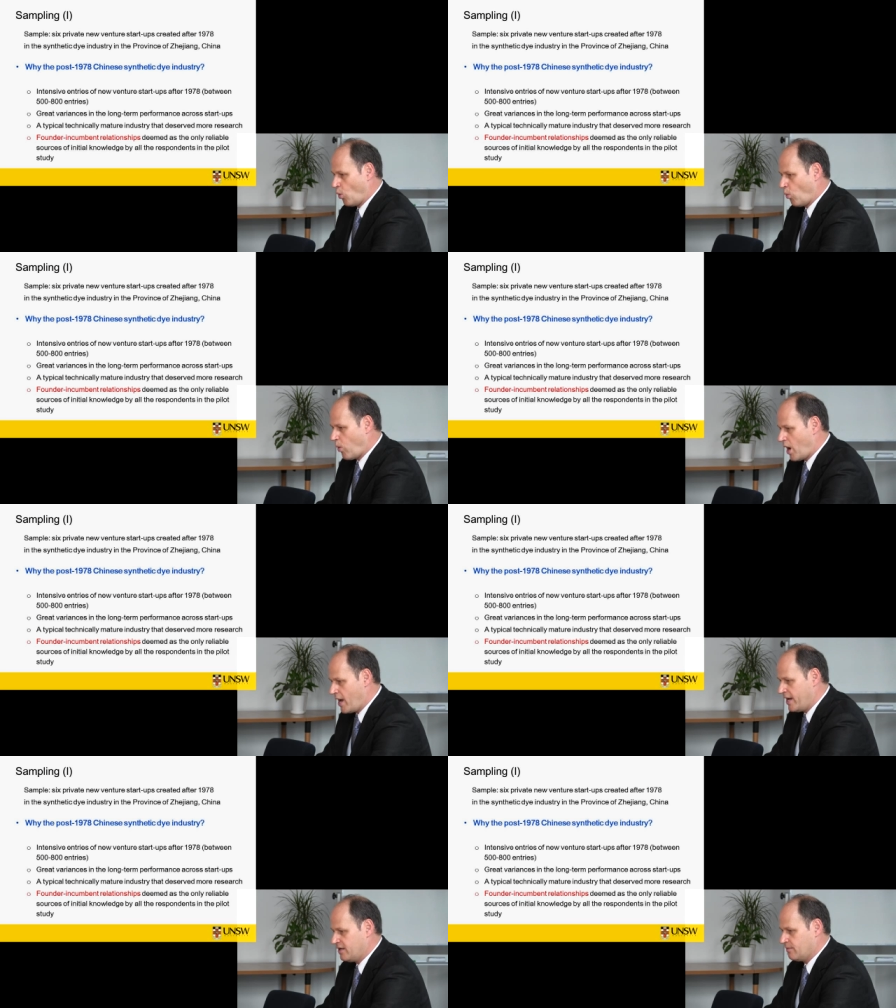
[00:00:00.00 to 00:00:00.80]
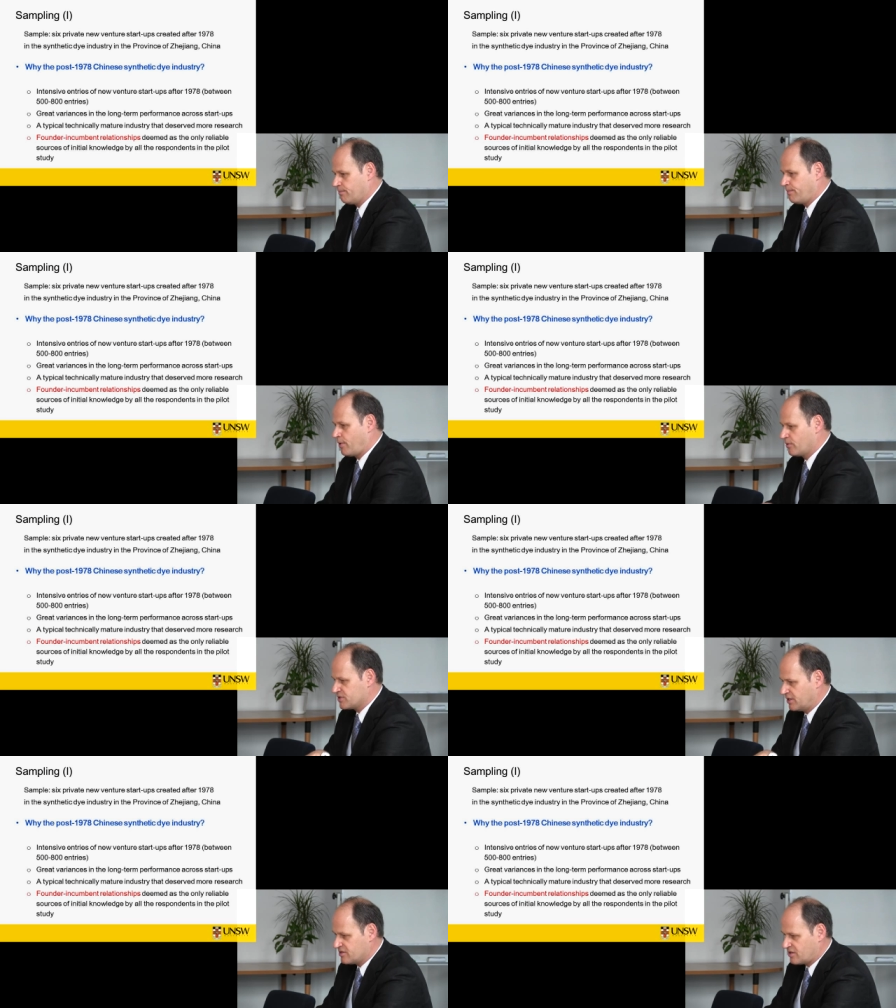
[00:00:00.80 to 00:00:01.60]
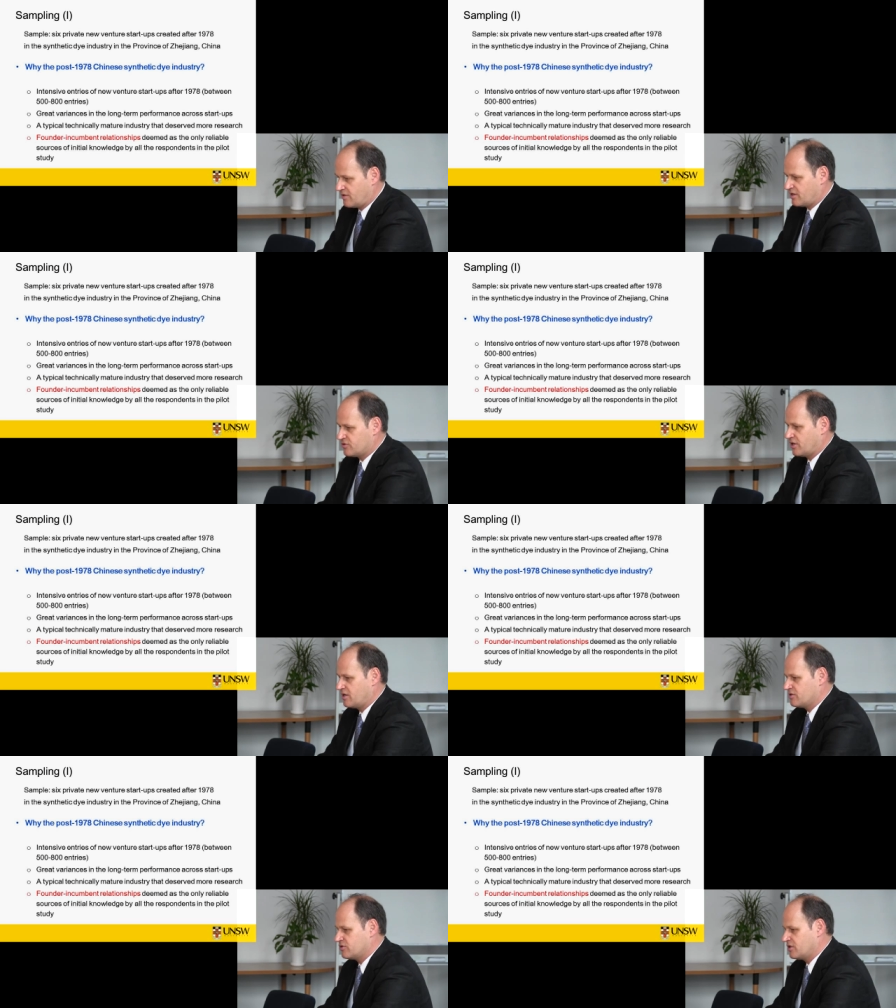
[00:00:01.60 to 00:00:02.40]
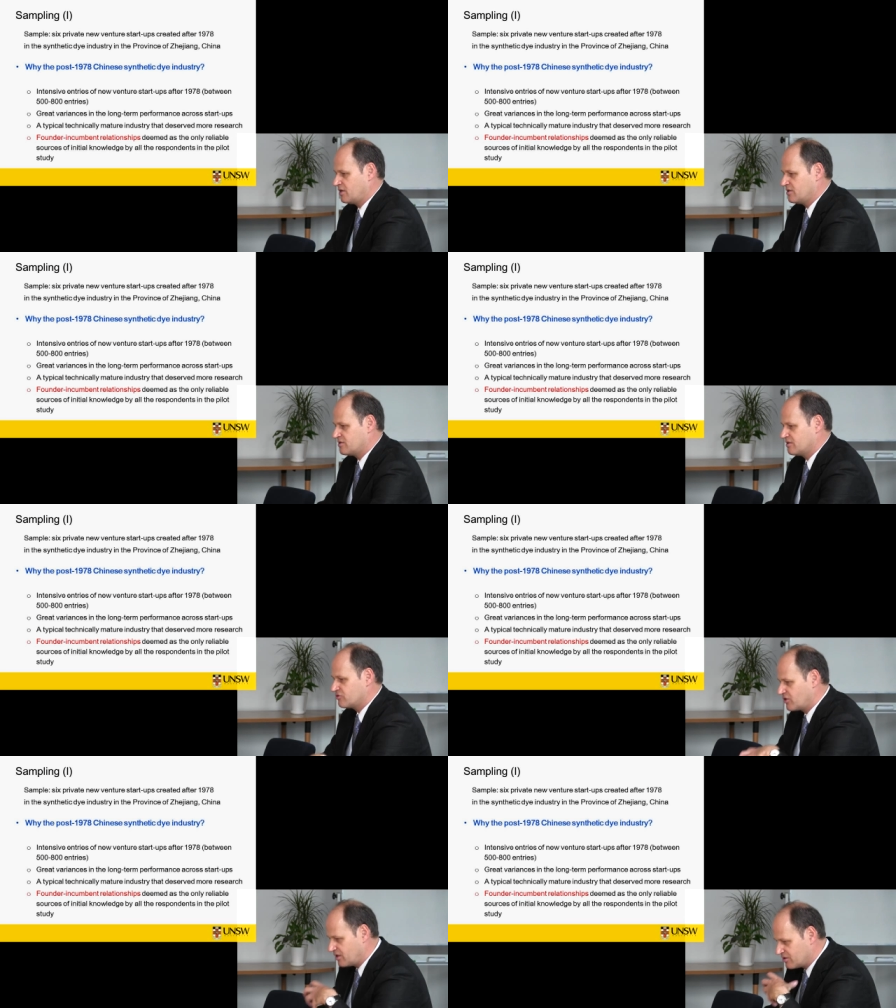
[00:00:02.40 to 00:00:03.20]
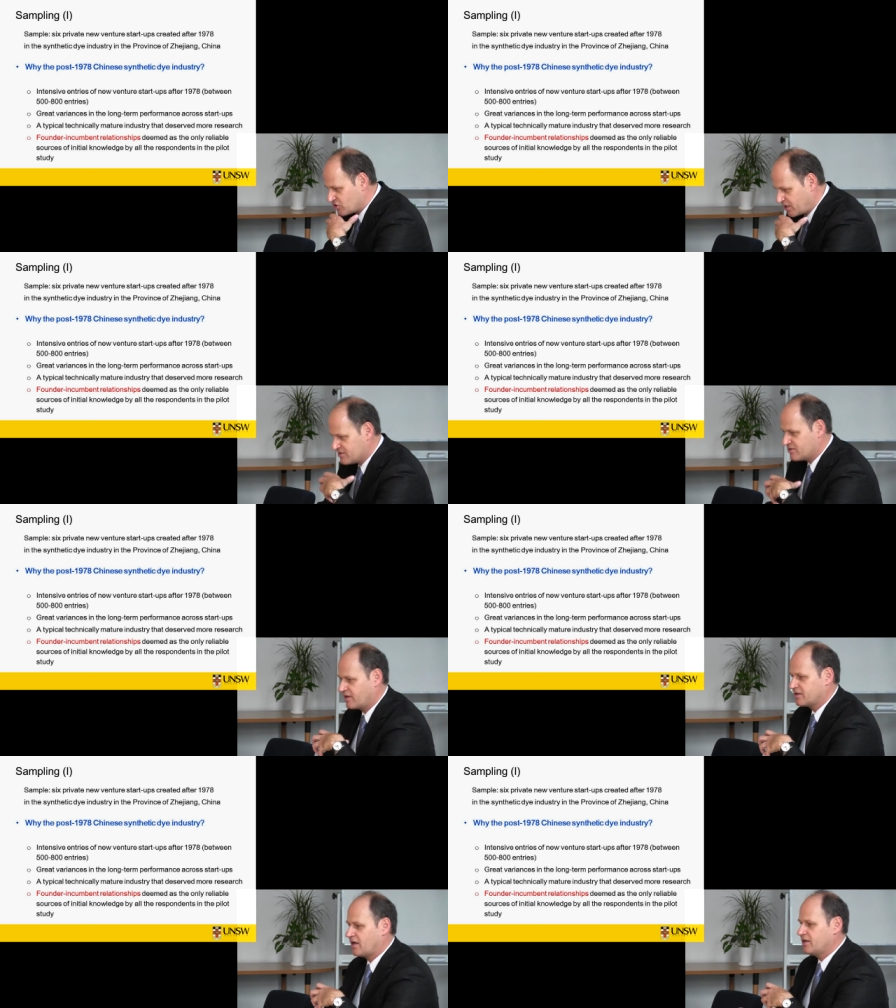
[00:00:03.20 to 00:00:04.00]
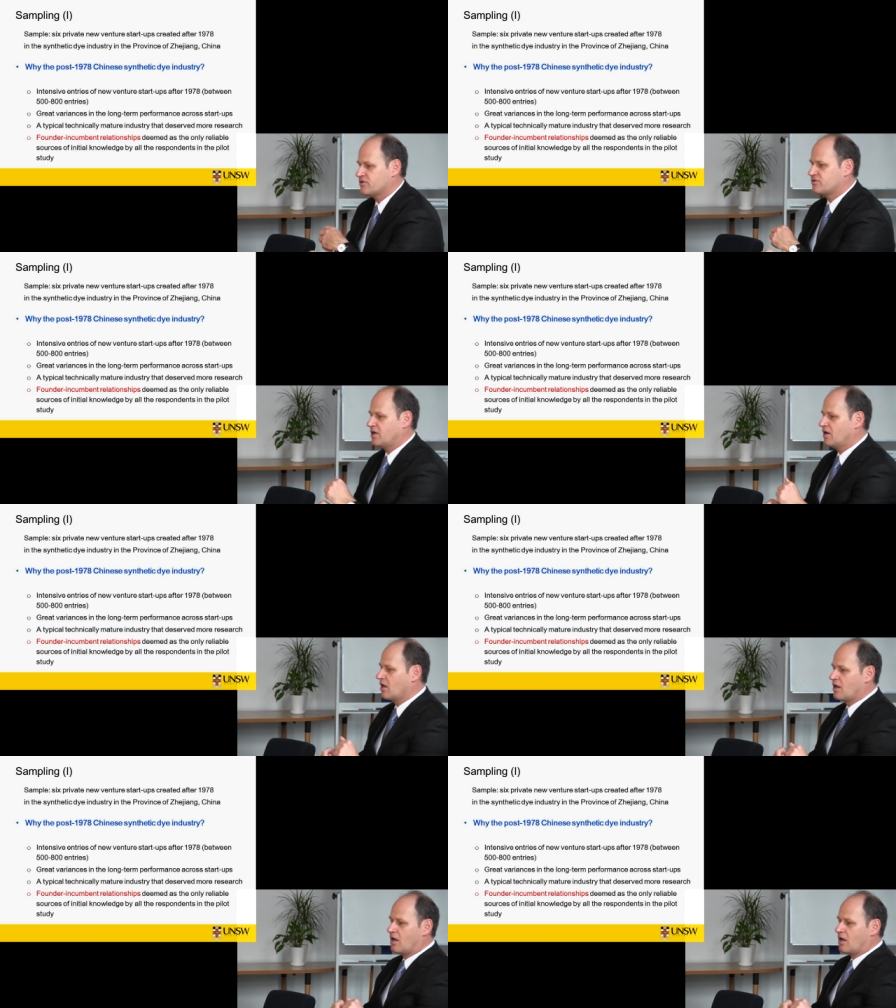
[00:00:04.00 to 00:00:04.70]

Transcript: Why post-1978 Chinese synthetic dye industry?